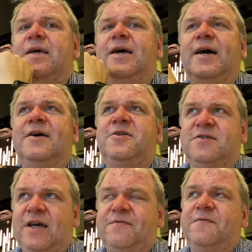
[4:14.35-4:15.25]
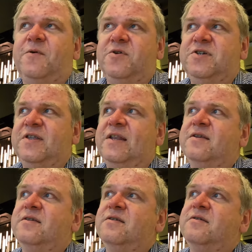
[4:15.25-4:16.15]
because that affords you
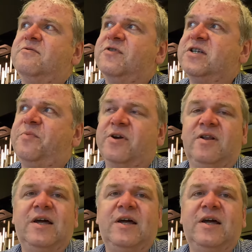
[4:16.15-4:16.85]
then reciprocal